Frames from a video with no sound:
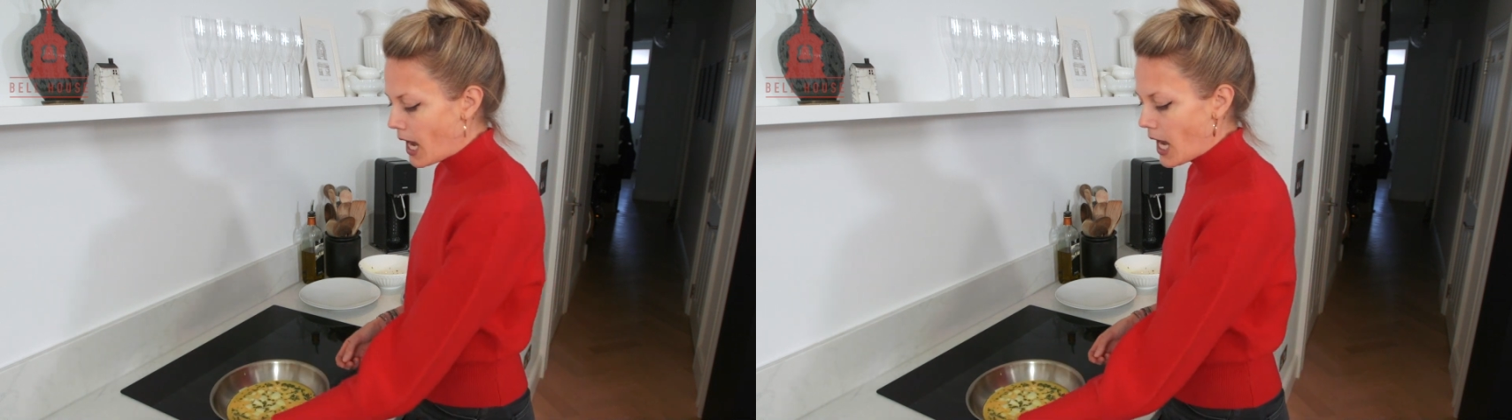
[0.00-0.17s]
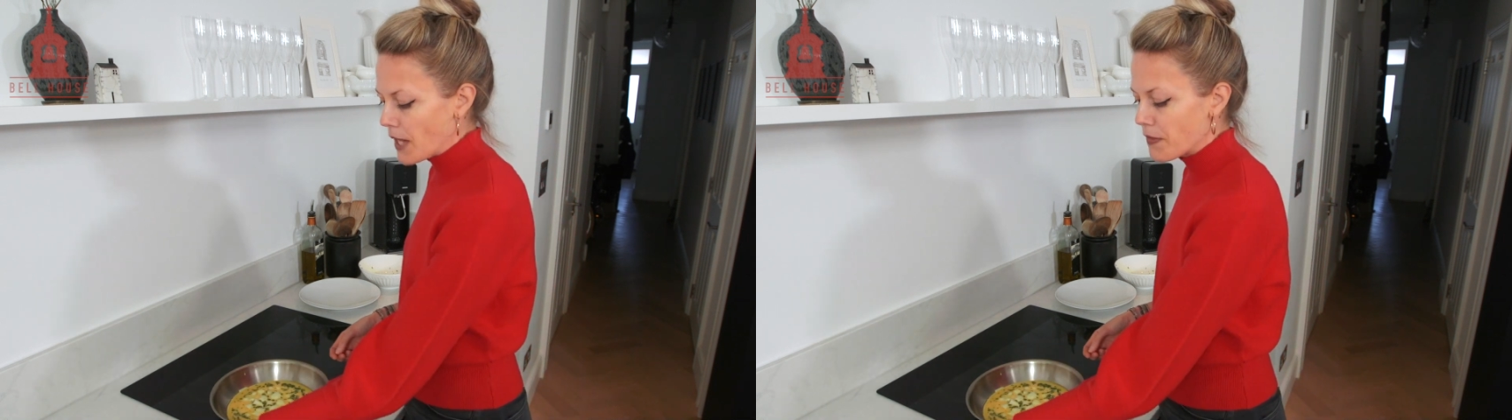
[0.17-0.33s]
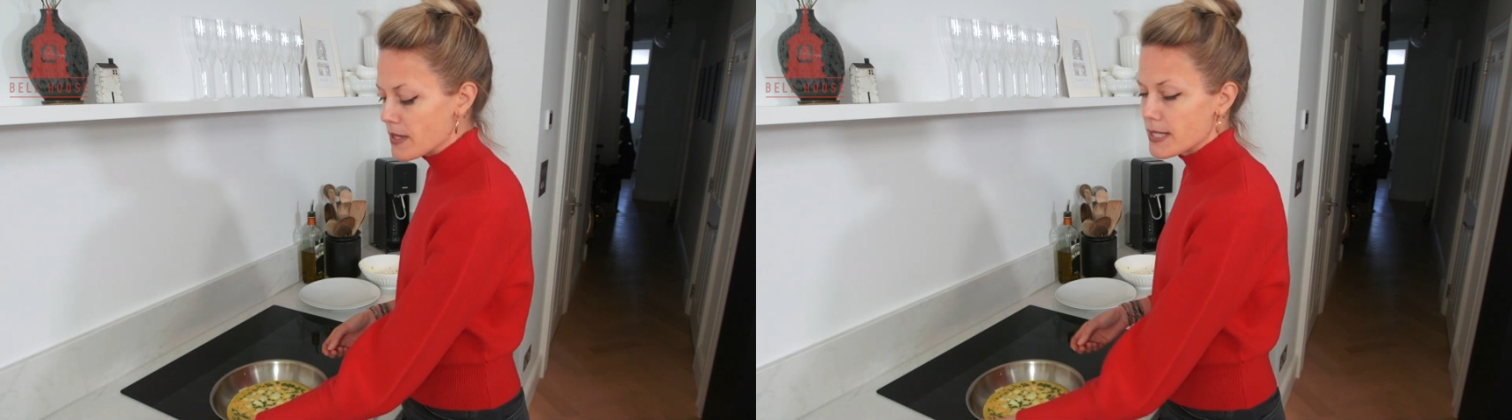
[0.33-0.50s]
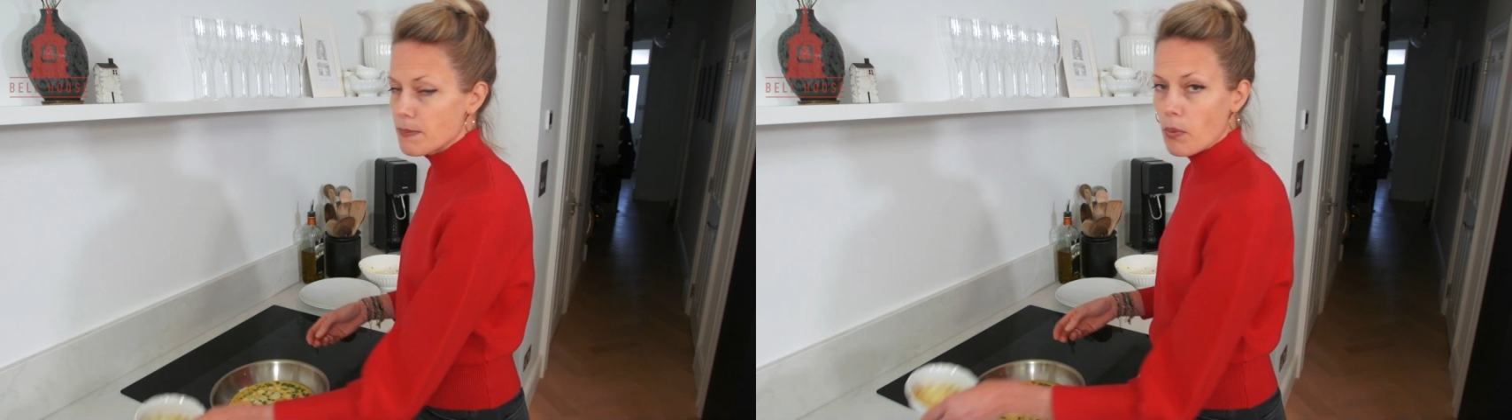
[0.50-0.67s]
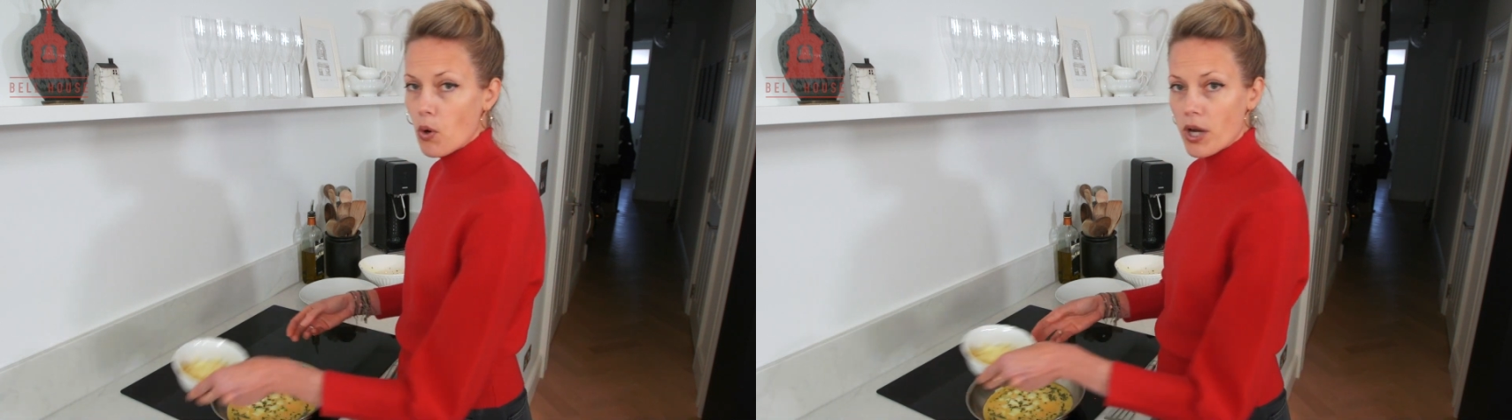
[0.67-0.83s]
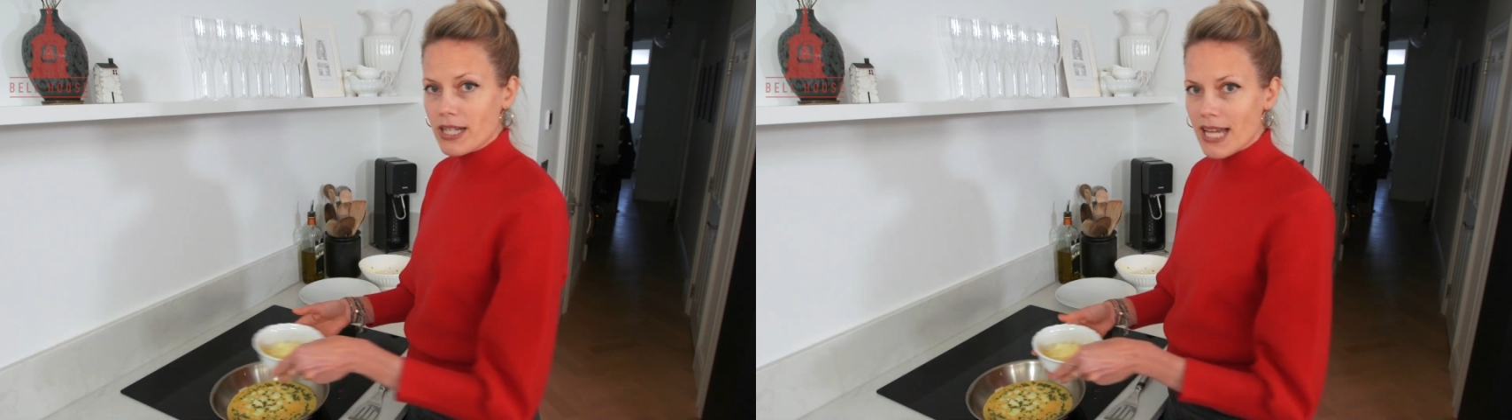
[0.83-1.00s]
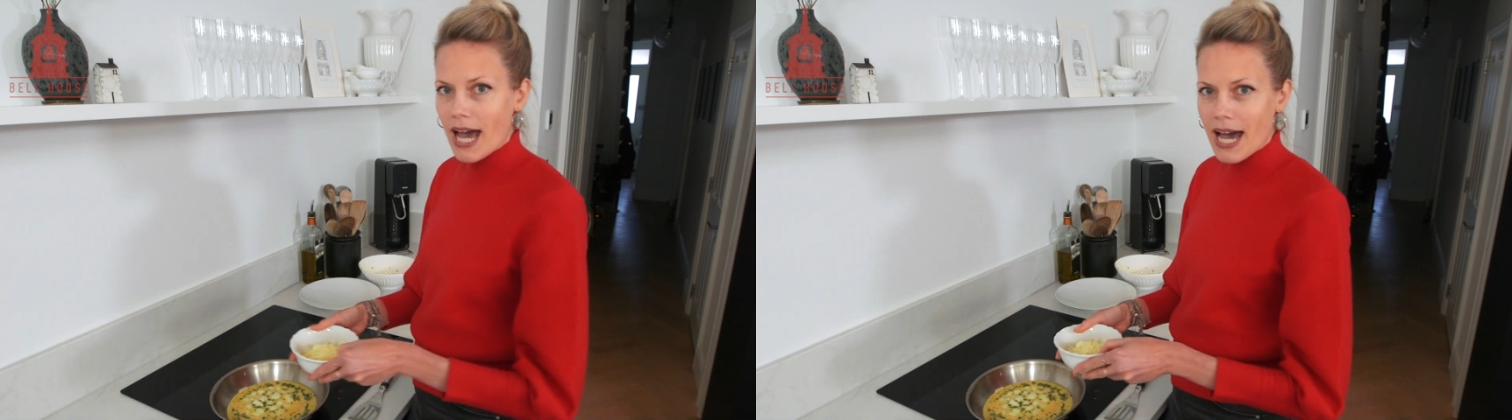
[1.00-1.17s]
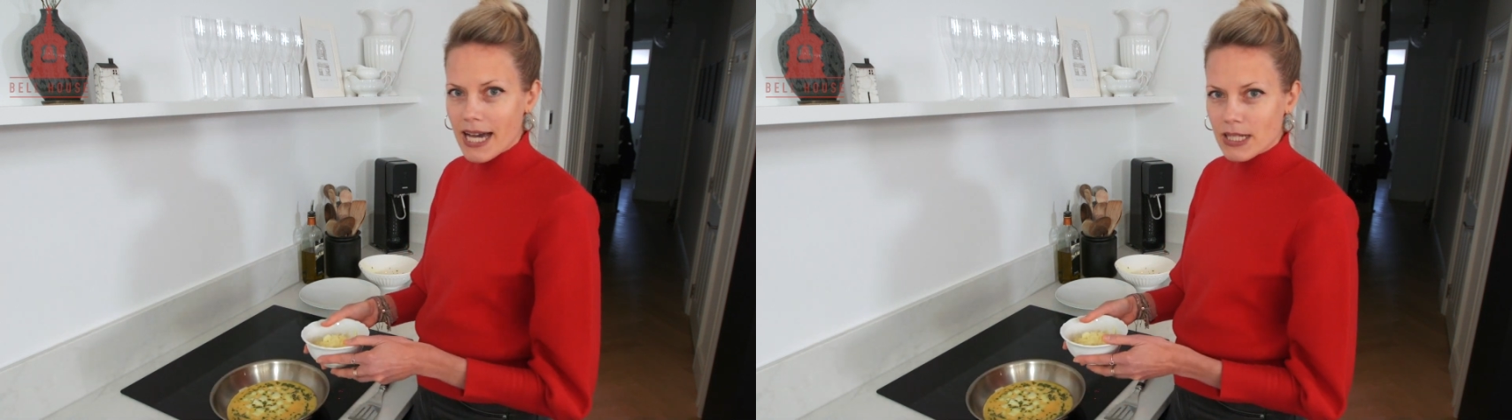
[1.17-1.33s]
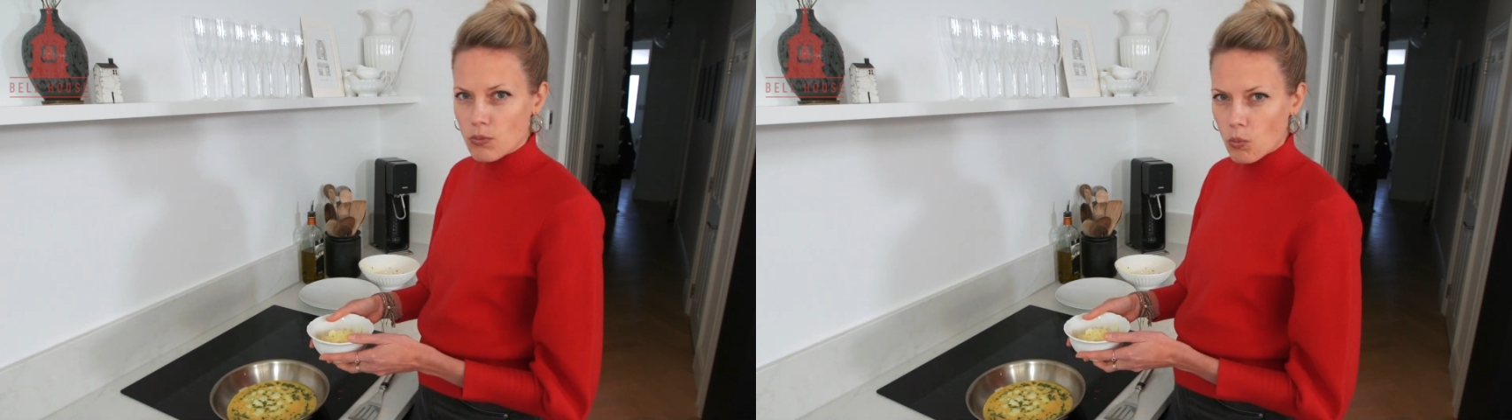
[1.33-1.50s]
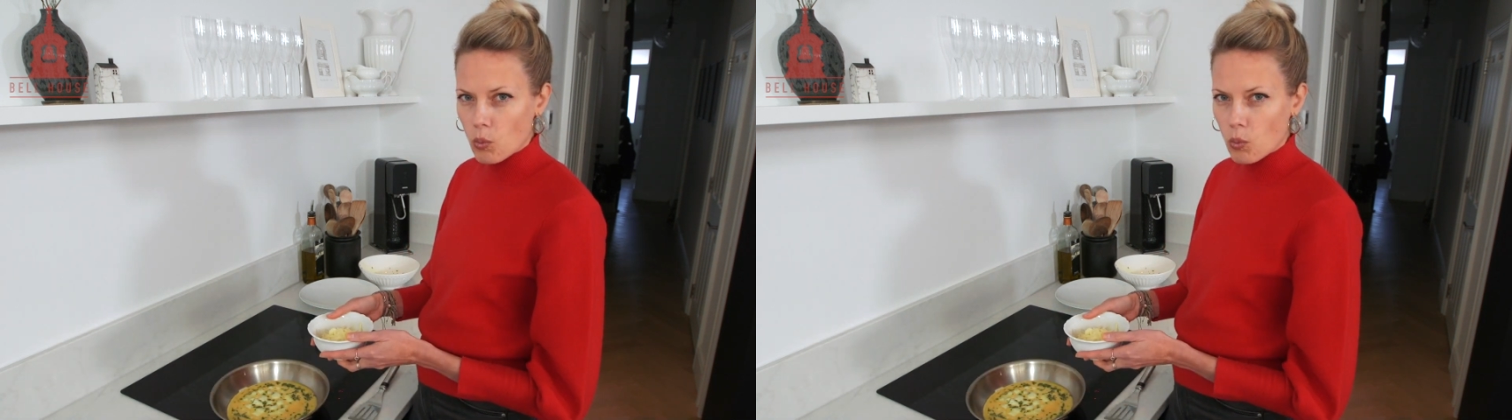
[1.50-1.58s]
At this point, add